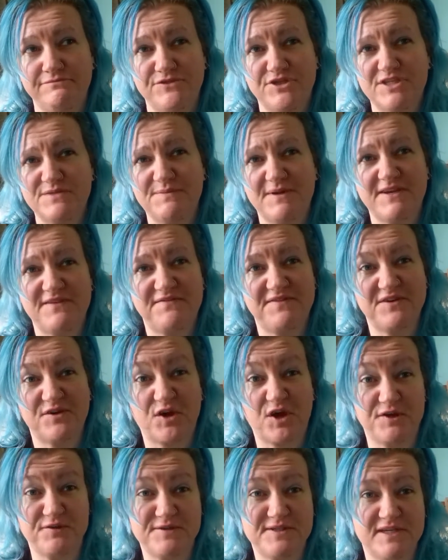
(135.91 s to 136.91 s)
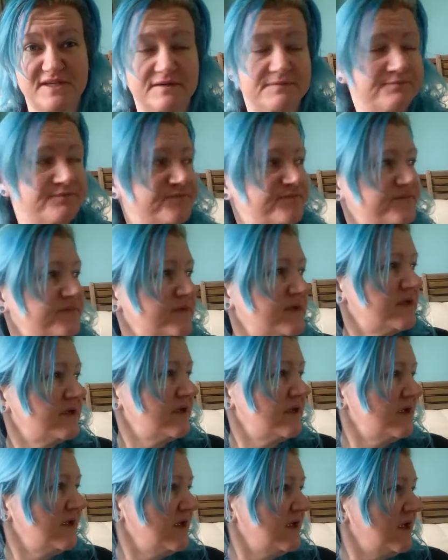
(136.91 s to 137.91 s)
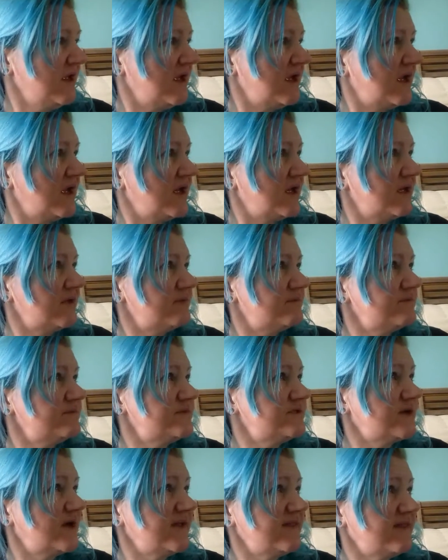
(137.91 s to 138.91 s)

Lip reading: just made it feel cosier. So I